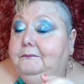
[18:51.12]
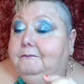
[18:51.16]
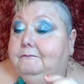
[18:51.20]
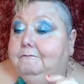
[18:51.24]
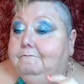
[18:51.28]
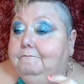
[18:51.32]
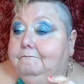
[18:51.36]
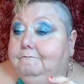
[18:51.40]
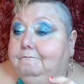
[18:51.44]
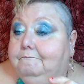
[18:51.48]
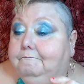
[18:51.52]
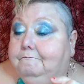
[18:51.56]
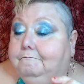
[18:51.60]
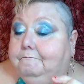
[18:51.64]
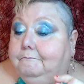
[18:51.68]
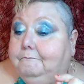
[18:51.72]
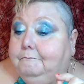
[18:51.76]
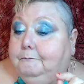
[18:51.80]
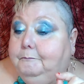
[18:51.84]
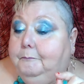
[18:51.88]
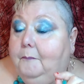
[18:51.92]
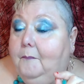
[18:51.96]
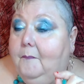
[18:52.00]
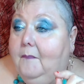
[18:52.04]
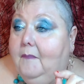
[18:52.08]
even with
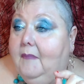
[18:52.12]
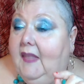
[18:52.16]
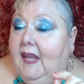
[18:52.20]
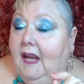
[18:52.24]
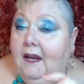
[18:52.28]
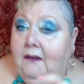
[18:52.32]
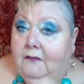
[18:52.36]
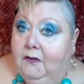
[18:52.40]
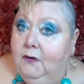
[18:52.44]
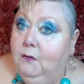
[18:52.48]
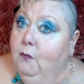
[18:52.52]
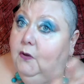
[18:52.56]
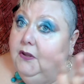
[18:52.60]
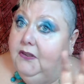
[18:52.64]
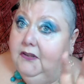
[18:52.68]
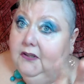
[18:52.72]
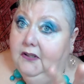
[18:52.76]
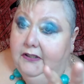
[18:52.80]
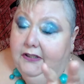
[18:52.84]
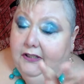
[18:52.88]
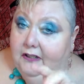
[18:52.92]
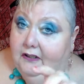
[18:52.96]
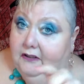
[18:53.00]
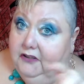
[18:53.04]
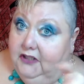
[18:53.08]
the little cheap dollar
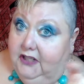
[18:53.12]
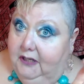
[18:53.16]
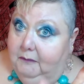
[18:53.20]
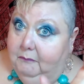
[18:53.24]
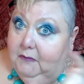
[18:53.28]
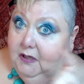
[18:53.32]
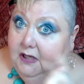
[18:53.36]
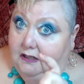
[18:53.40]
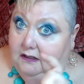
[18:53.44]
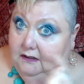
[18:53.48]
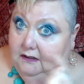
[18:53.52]
store pieces.